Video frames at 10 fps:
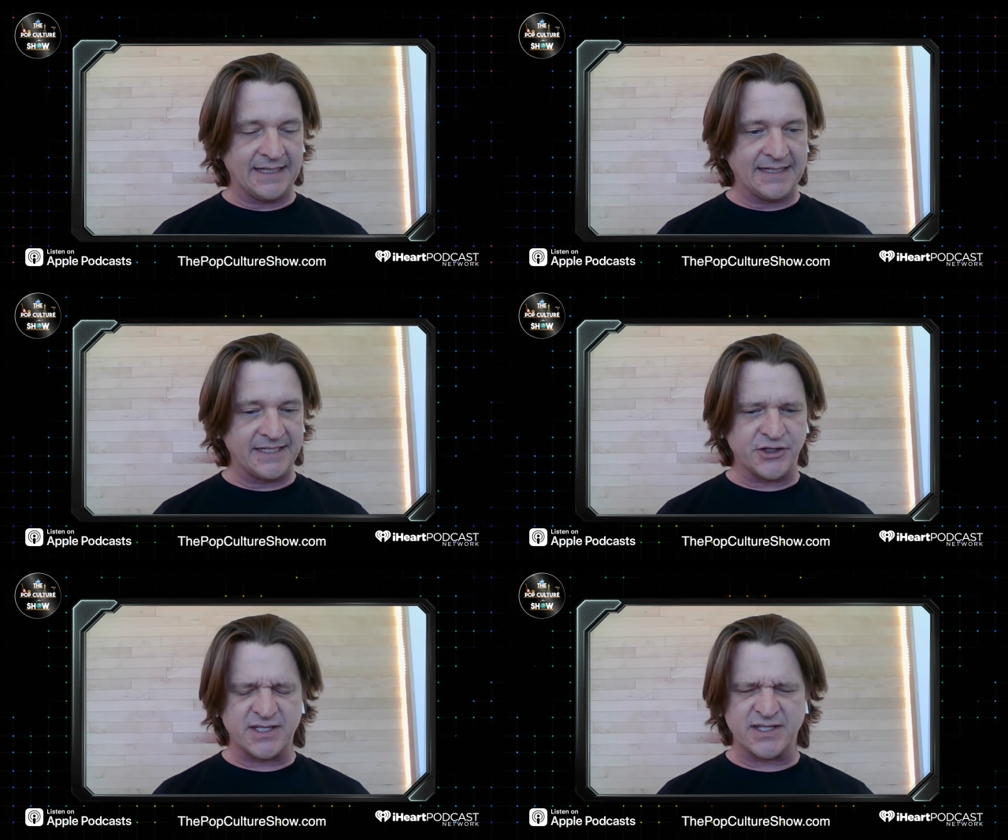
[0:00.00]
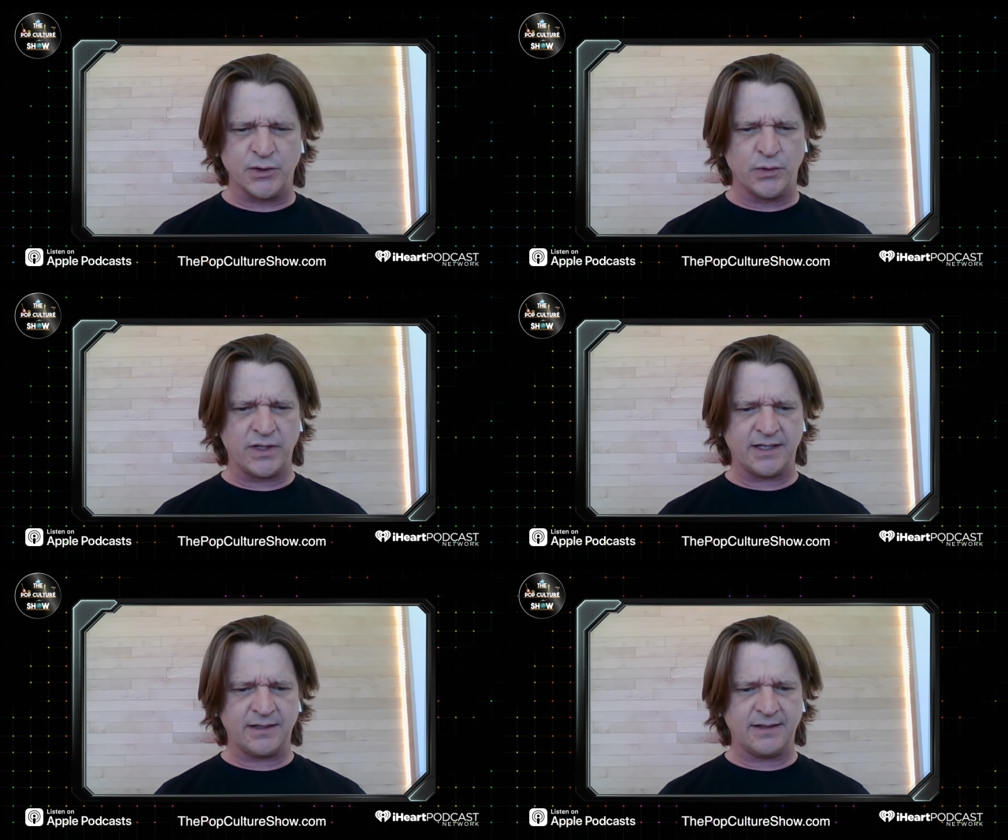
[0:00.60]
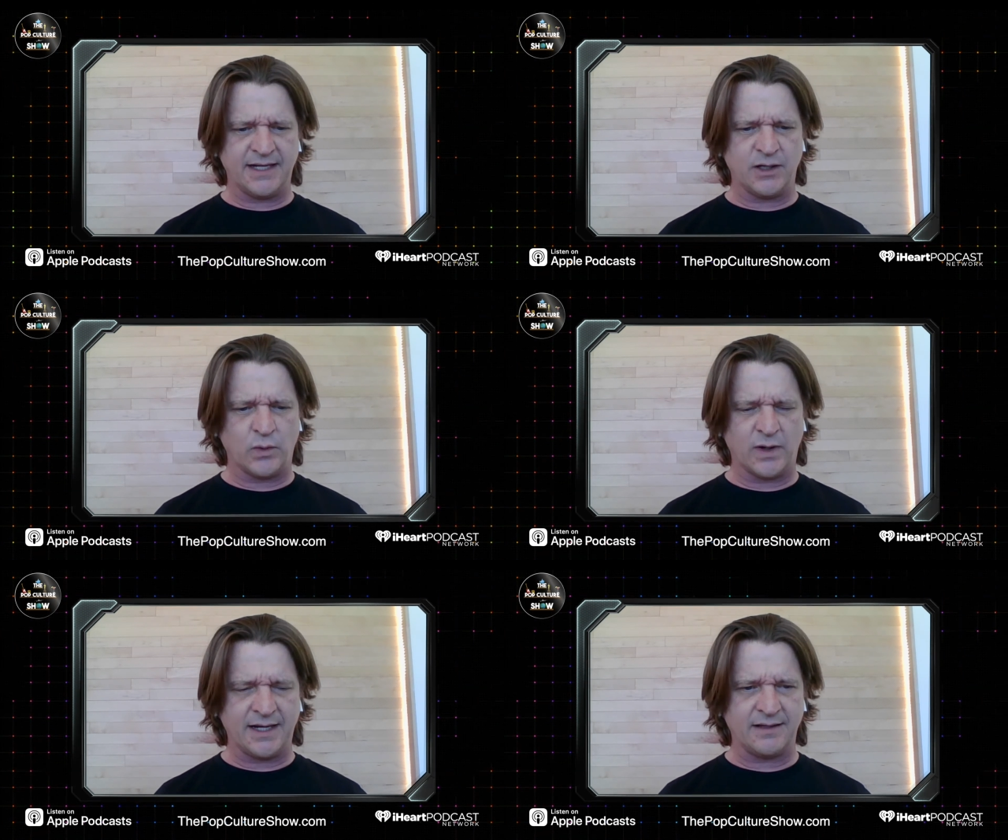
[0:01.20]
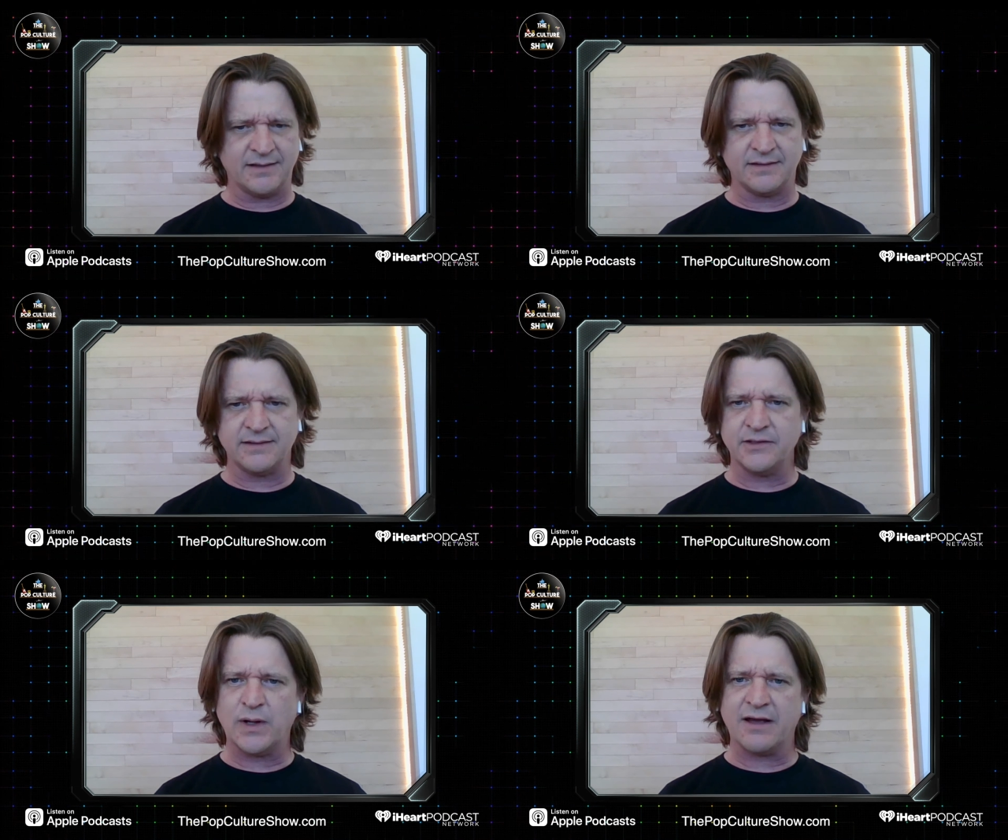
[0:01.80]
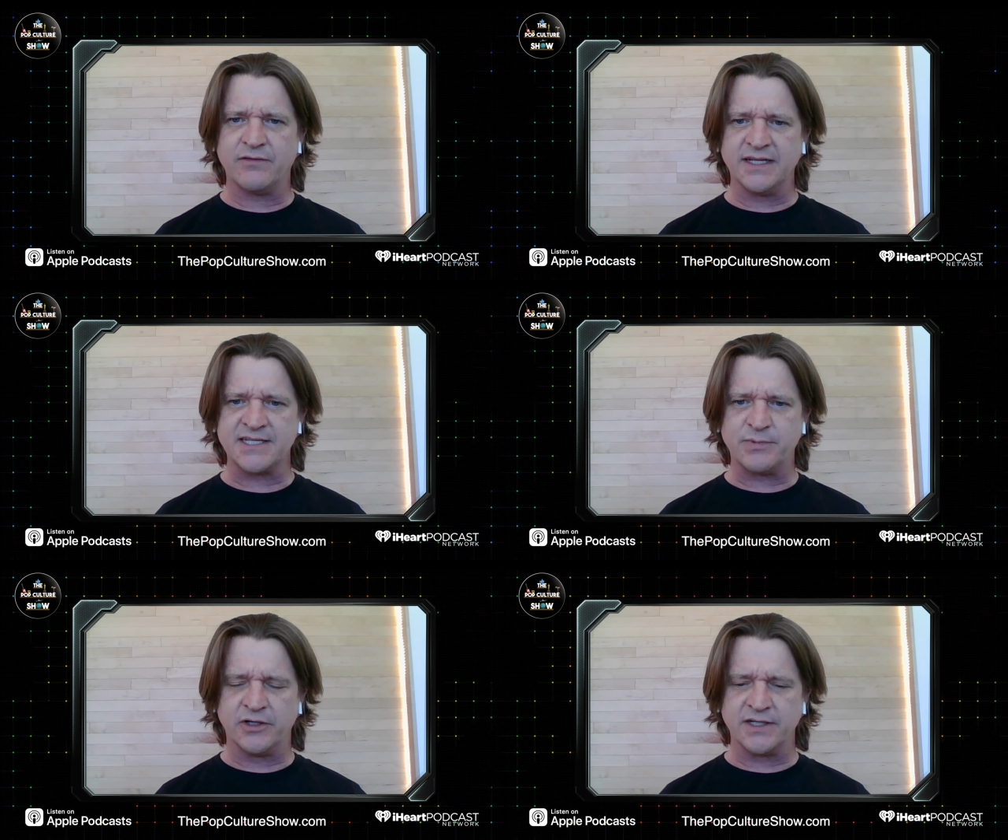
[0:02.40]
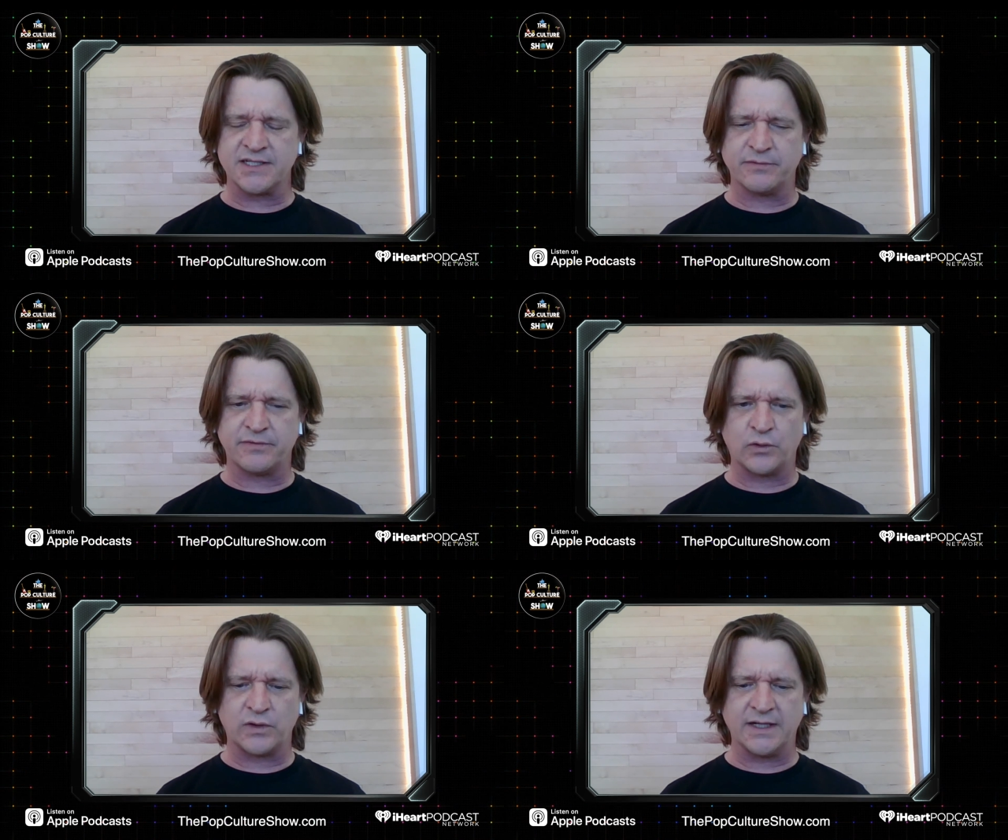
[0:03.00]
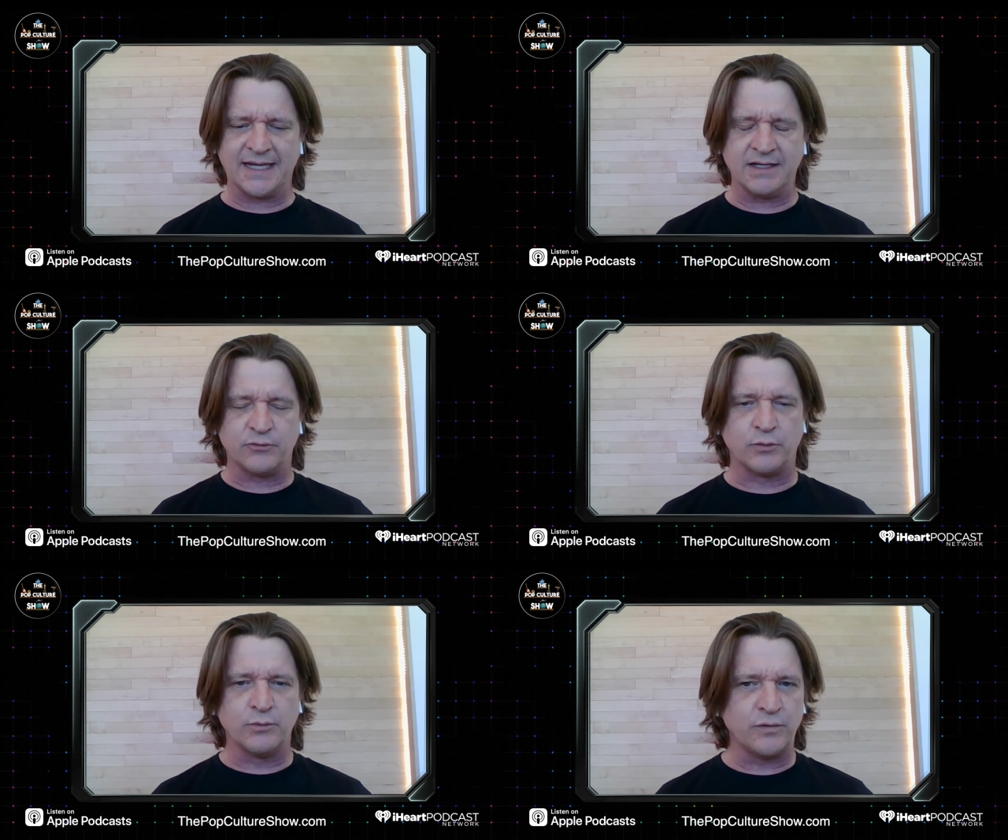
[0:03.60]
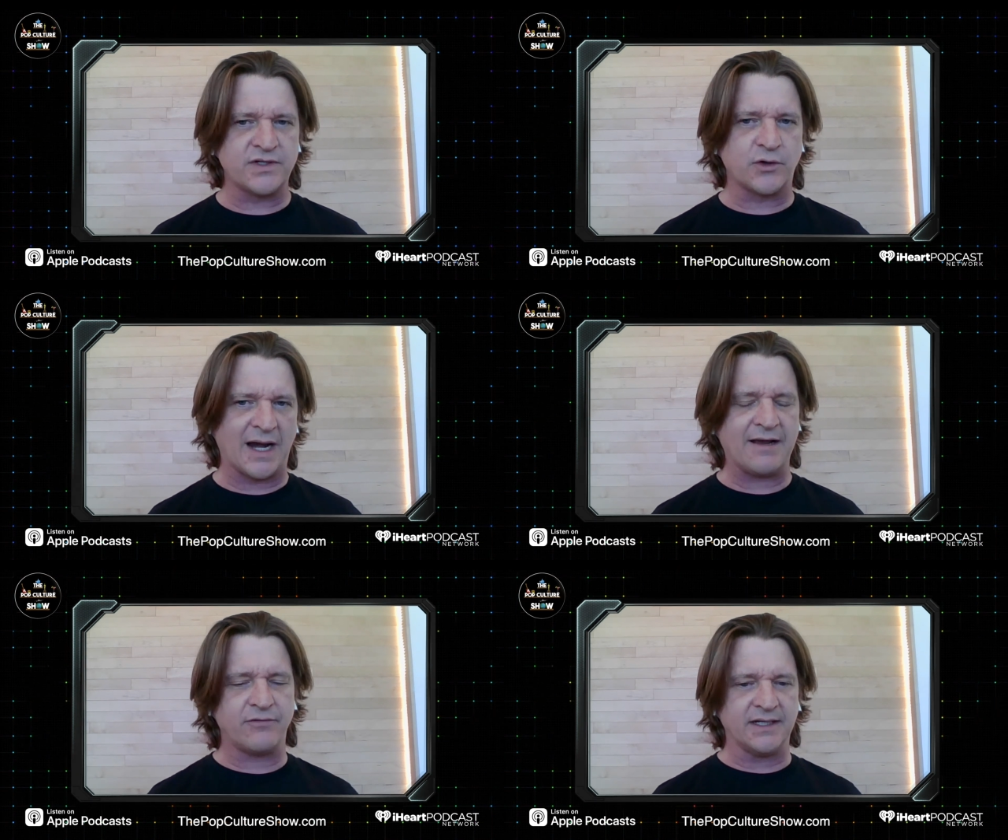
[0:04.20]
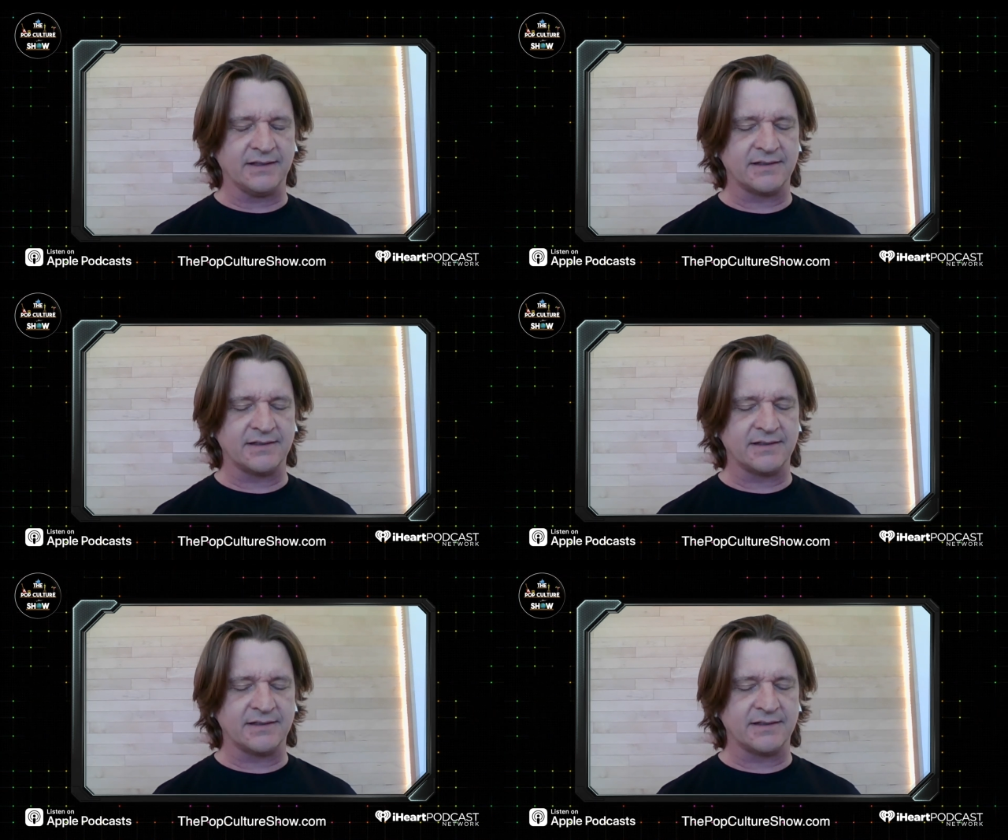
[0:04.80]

it's just soothing in a way that you haven't experienced before. It, it removes gravity.